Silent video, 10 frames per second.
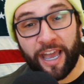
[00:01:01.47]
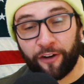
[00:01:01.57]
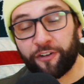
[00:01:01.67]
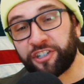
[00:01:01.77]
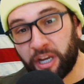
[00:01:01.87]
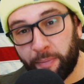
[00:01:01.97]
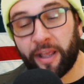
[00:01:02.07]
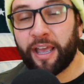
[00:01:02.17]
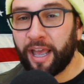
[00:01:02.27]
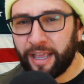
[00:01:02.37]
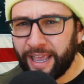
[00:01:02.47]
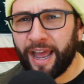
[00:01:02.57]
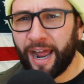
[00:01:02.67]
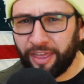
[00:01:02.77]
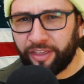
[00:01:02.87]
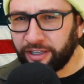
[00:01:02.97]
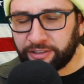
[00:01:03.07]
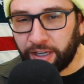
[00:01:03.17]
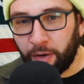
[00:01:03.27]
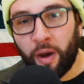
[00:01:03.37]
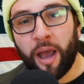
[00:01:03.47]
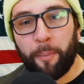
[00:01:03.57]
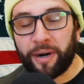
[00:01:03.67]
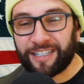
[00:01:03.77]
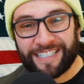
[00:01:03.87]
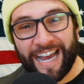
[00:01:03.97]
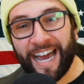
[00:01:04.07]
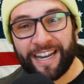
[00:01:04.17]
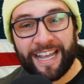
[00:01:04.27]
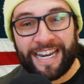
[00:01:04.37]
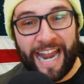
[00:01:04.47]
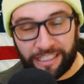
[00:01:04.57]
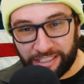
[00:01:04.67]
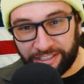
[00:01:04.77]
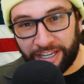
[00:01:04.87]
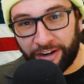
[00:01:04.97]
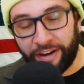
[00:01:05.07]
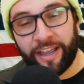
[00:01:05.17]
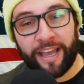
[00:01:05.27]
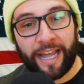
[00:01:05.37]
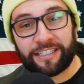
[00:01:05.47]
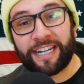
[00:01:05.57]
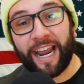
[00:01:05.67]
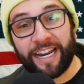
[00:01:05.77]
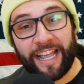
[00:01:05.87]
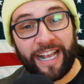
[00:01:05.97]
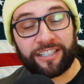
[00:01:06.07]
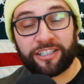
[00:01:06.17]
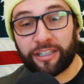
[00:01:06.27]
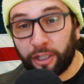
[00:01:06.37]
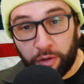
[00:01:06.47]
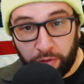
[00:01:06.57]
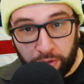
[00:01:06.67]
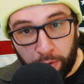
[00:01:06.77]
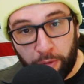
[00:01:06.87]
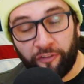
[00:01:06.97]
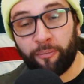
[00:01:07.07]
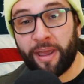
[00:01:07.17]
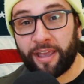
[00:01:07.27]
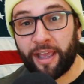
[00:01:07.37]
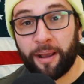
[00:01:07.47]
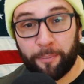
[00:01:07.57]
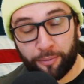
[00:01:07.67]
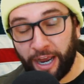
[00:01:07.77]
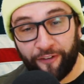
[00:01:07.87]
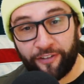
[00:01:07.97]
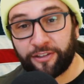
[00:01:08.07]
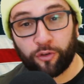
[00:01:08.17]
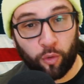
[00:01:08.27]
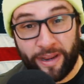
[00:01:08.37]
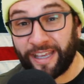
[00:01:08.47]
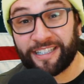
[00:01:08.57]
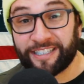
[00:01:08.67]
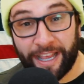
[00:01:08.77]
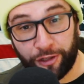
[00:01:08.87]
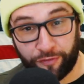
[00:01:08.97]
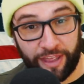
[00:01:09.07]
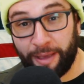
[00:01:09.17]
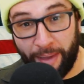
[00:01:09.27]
and free shipping? Yeah, I think so, but it's not necessary. It's not going to exclude you from making profits or making sales for that